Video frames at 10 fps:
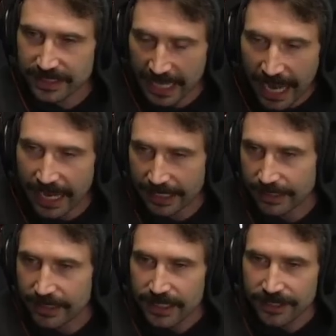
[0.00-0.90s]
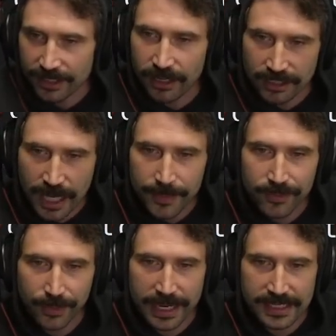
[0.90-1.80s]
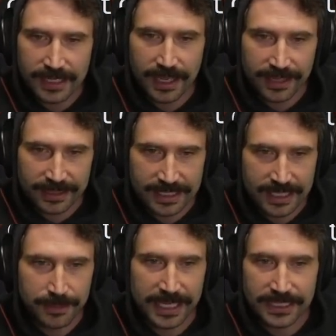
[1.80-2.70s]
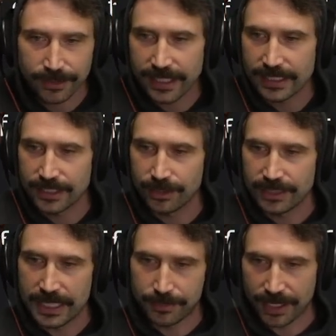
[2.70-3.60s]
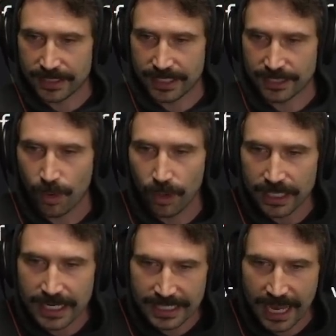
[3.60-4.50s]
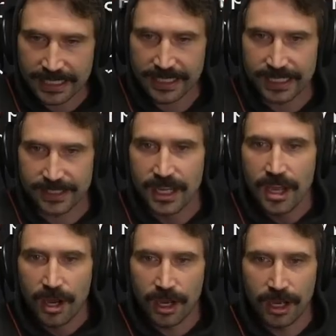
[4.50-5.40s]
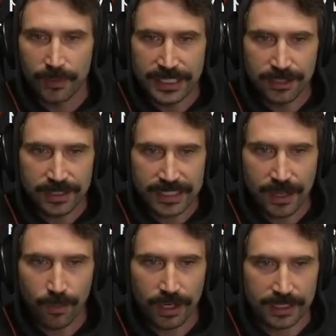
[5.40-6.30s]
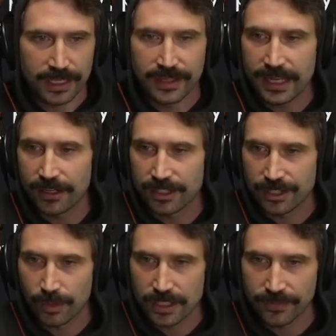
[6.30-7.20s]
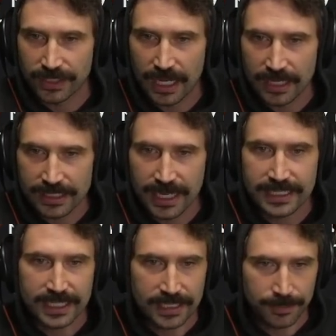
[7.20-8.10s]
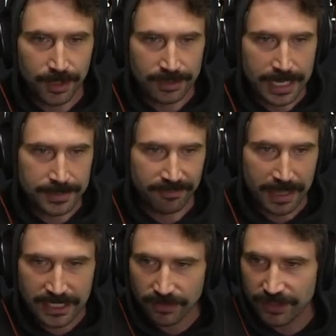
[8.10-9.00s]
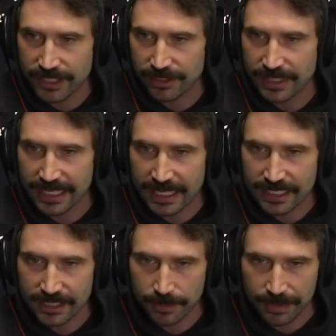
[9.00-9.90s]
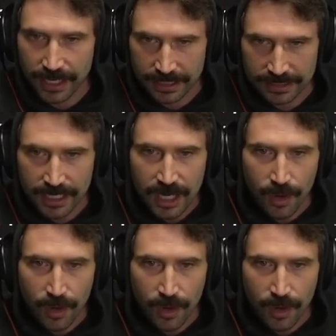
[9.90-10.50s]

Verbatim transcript: Dang. There are a couple of ways that this can be integrated into a team process. Organize hack days. Uh, we do these at work, and they are a source of a lot of the ideas and prototypes of major features that get into the product.